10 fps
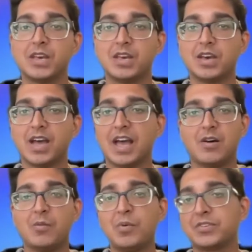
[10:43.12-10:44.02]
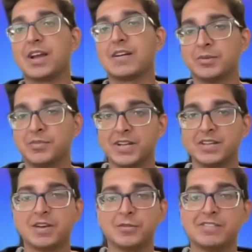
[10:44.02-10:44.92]
Almost everybody
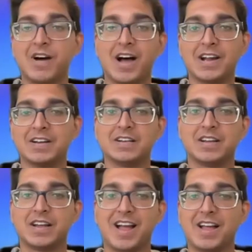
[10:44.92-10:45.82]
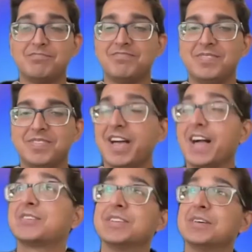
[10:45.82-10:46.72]
that we've hired, I
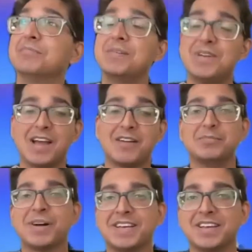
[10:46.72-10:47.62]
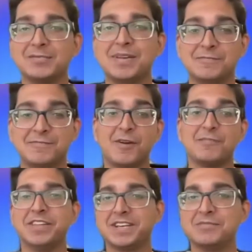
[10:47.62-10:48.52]
actually think maybe everybody, has been
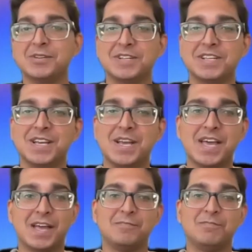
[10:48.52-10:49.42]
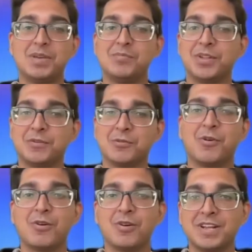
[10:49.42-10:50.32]
from the community and people that were
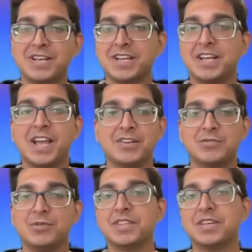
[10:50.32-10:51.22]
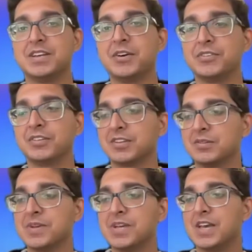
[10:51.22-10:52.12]
already engaged with the
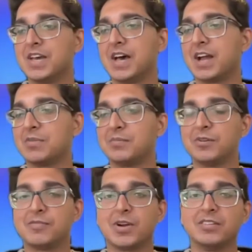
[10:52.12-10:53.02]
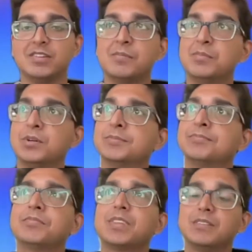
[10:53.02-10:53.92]
ecosystem. I remember, for
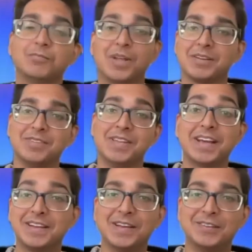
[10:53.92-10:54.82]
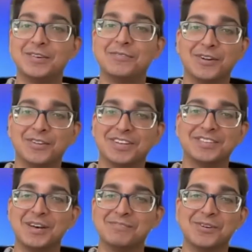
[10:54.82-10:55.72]
example, like Nick is the first
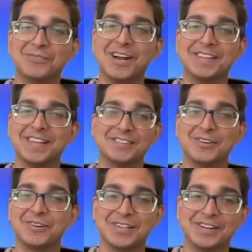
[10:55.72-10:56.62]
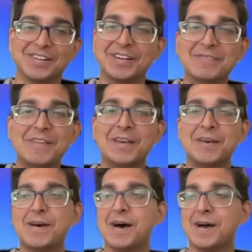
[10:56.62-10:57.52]
example, right? Like so clearly.
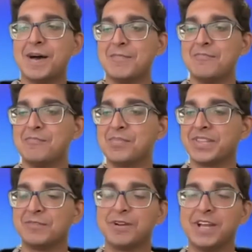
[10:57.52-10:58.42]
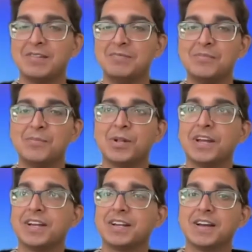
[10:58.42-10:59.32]
But then we had people
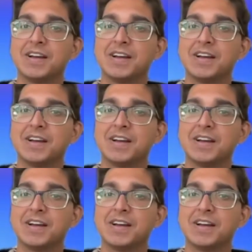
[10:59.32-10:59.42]
like